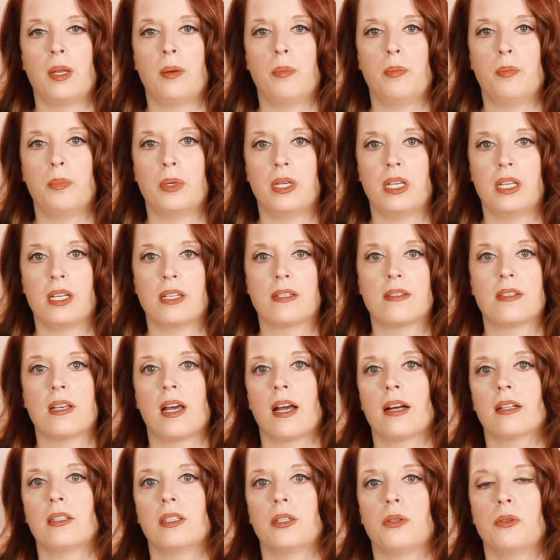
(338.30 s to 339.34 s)
and be
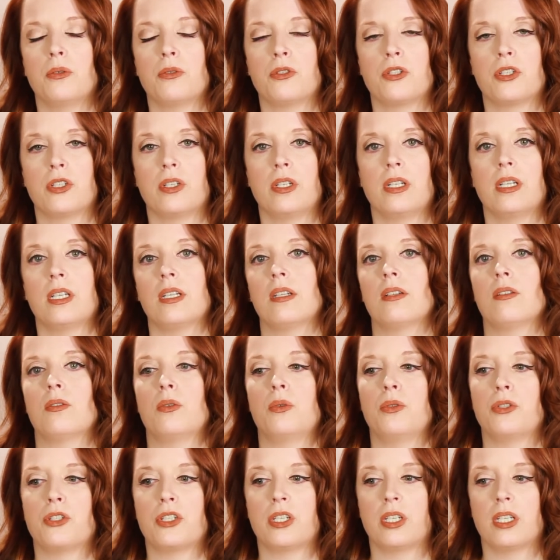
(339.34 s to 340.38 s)
exactly who she,
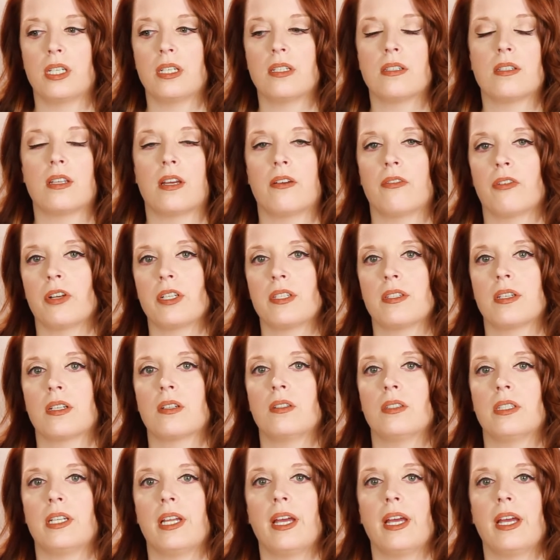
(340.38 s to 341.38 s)
who she is every single